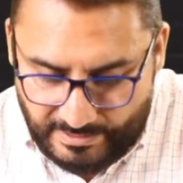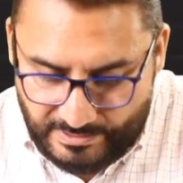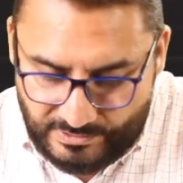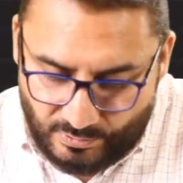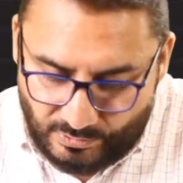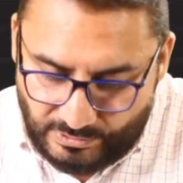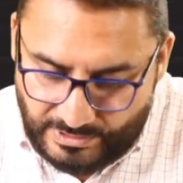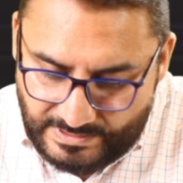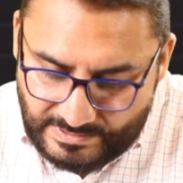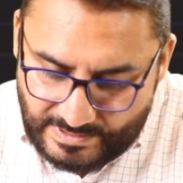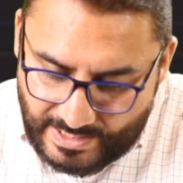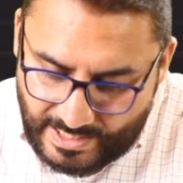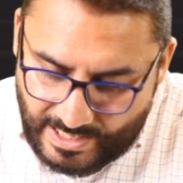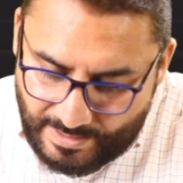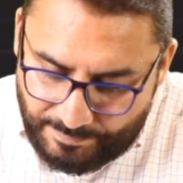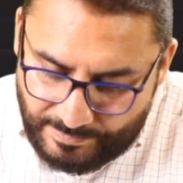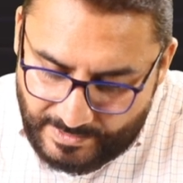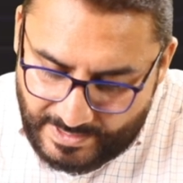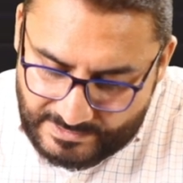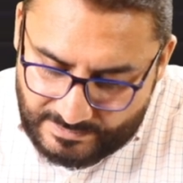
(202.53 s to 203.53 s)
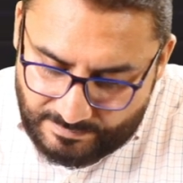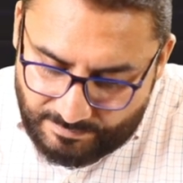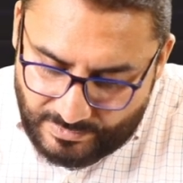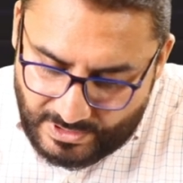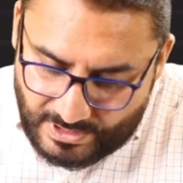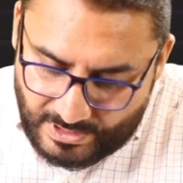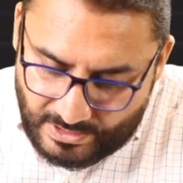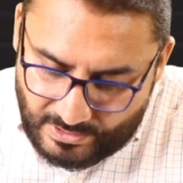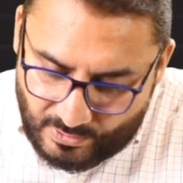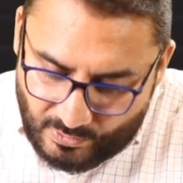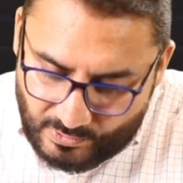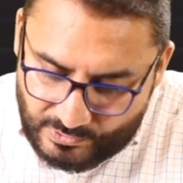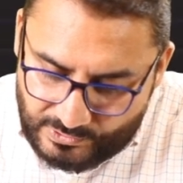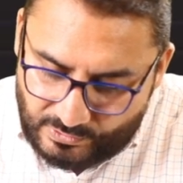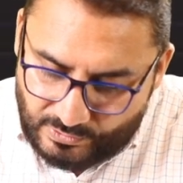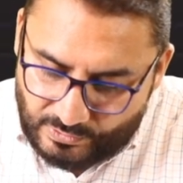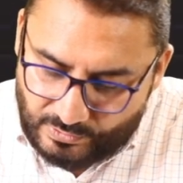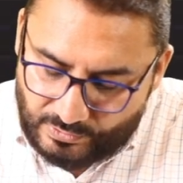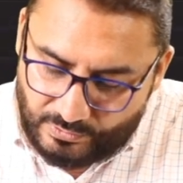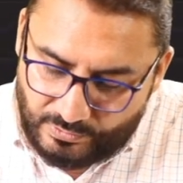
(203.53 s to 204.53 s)
So this A plus B goes
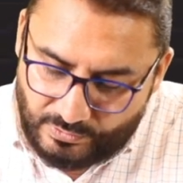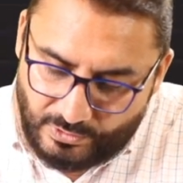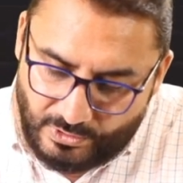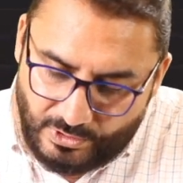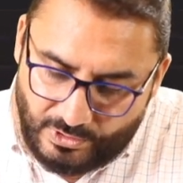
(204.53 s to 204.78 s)
through